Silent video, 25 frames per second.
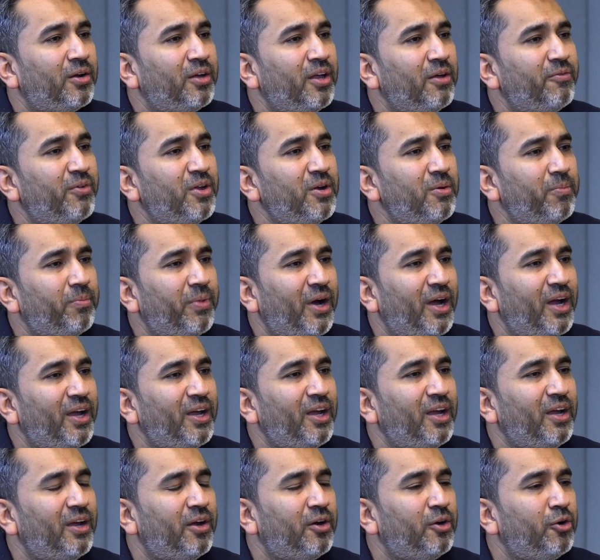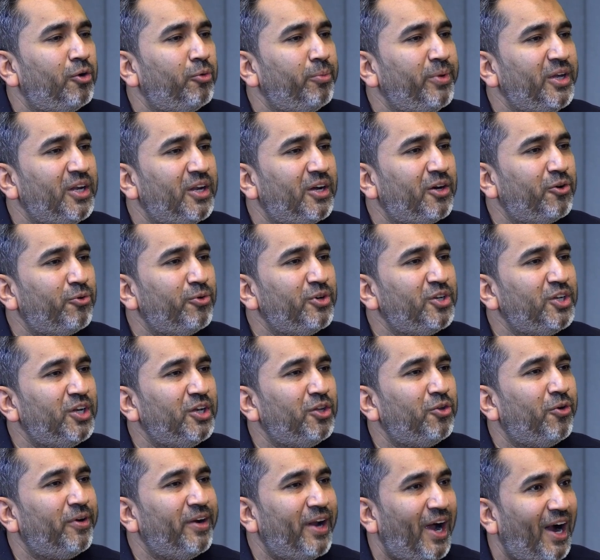given by Romina
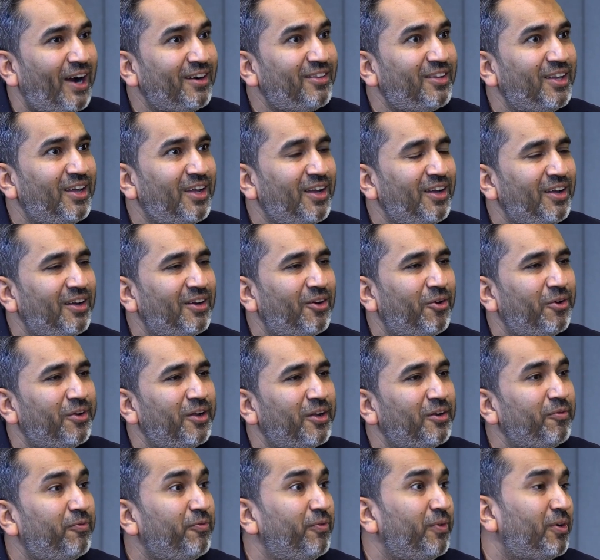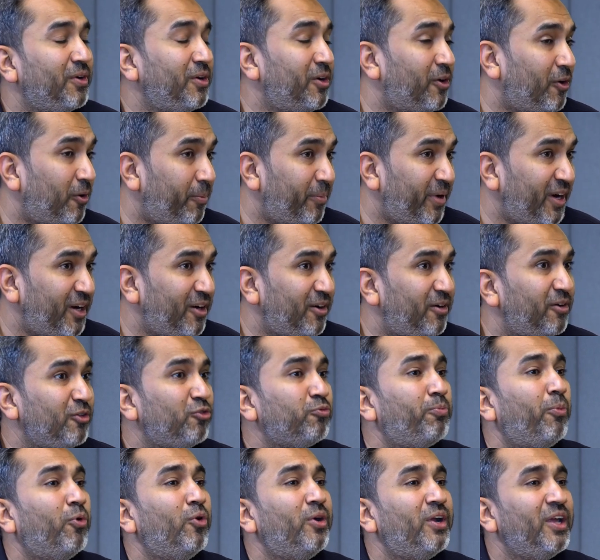Khurshid on that thing, on the government
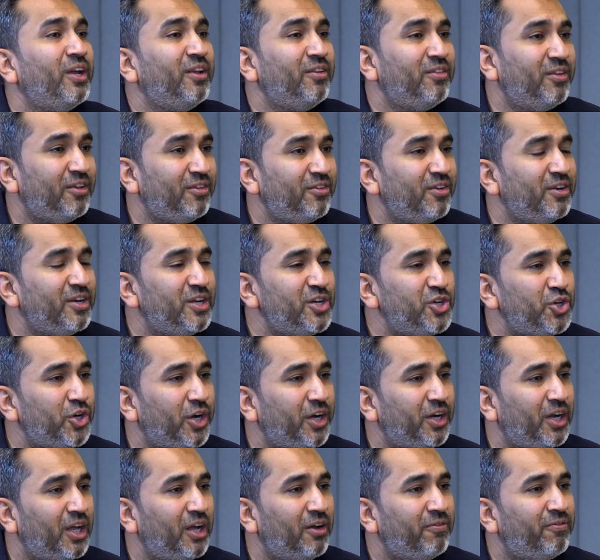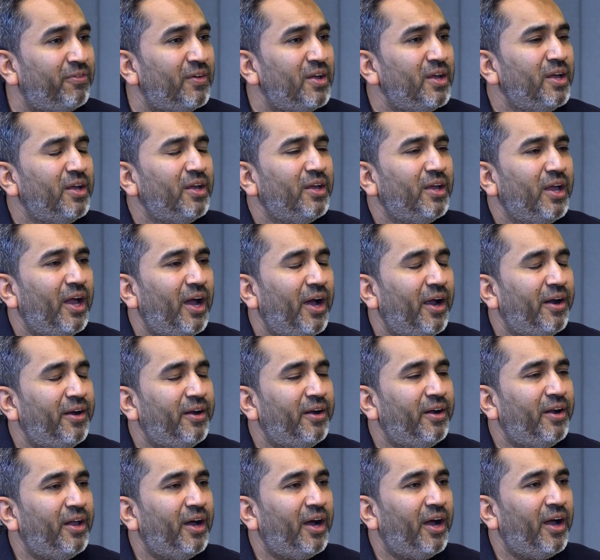supporting this initiative?
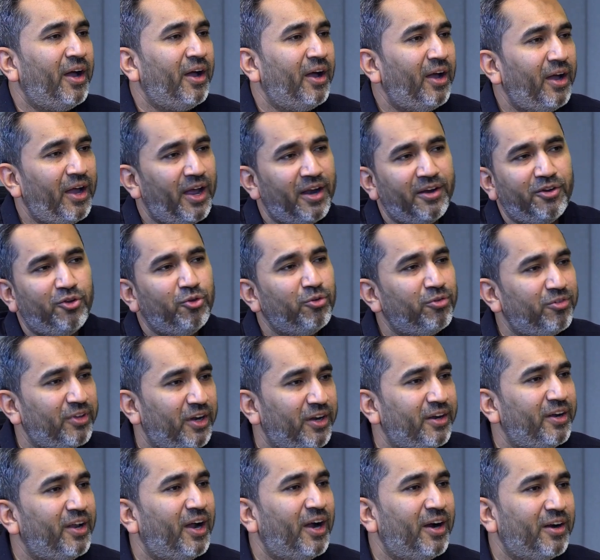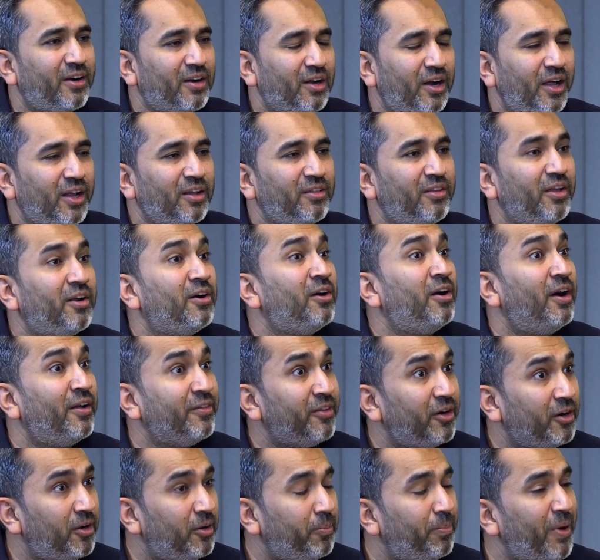And you said that there are
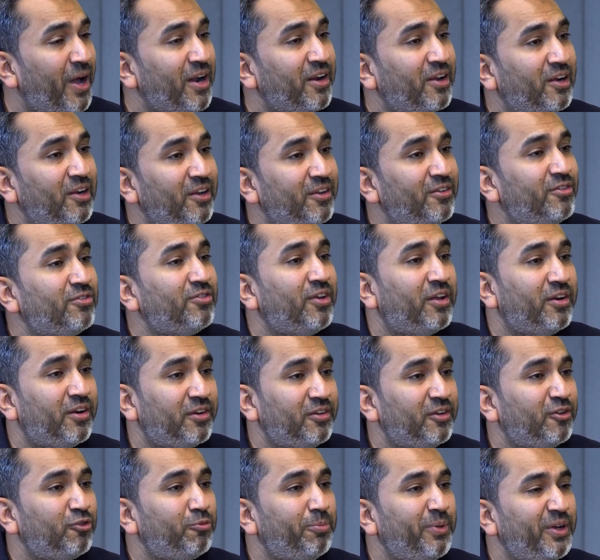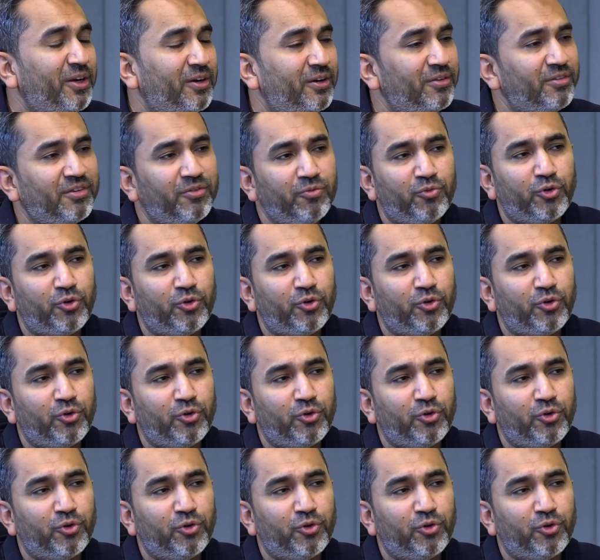other panelists and other speakers.